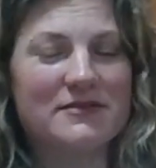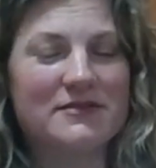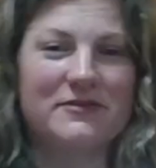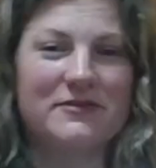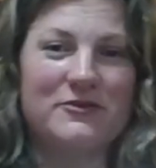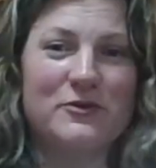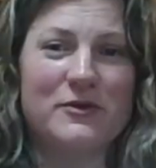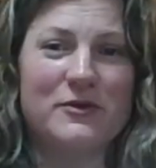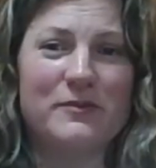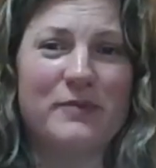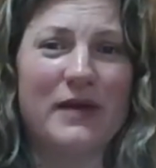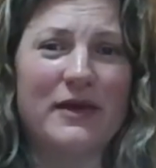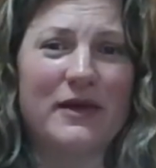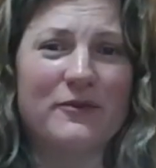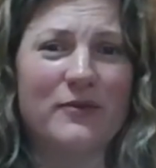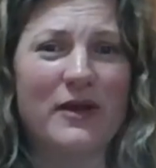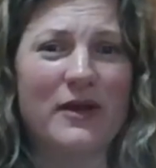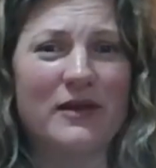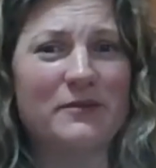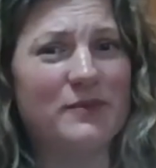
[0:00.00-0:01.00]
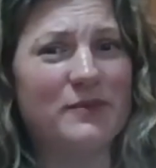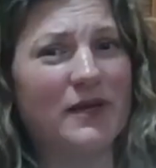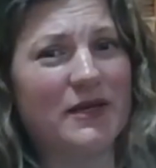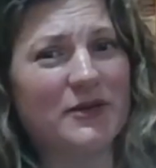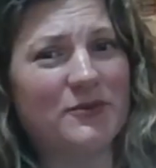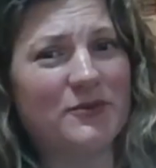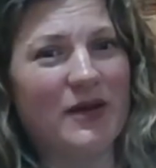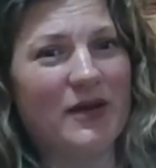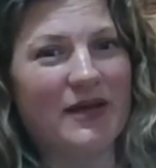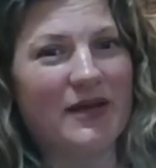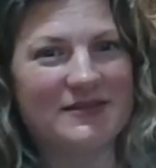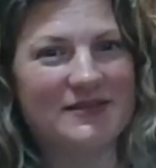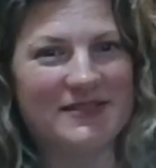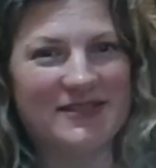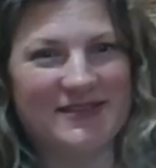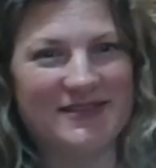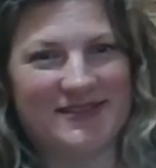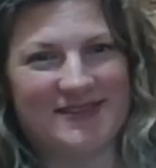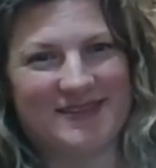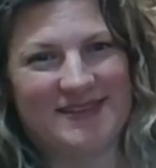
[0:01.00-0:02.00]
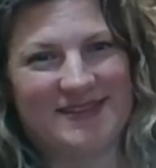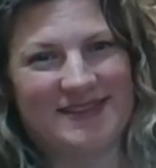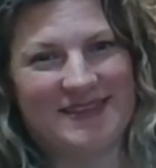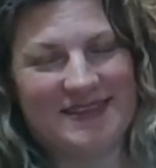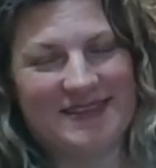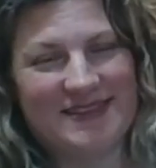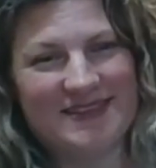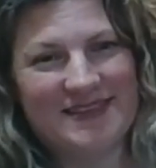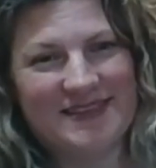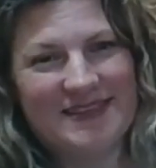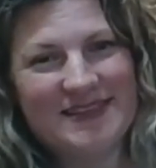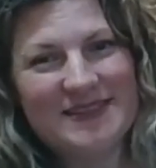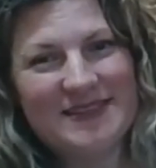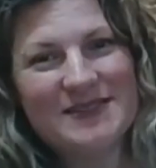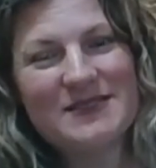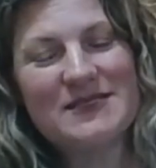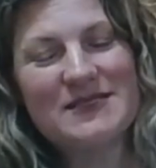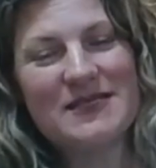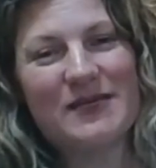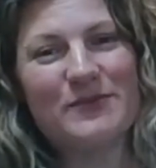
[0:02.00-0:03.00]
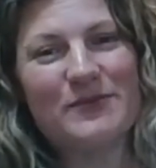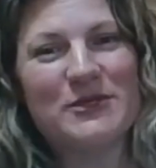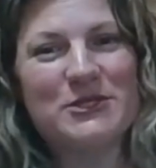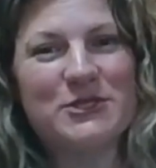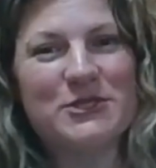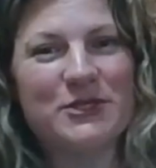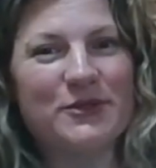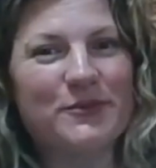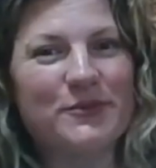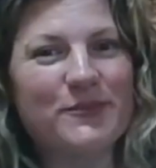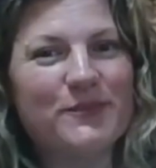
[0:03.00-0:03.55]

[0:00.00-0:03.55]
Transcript: You can pay rent, pay your rent. Same issue.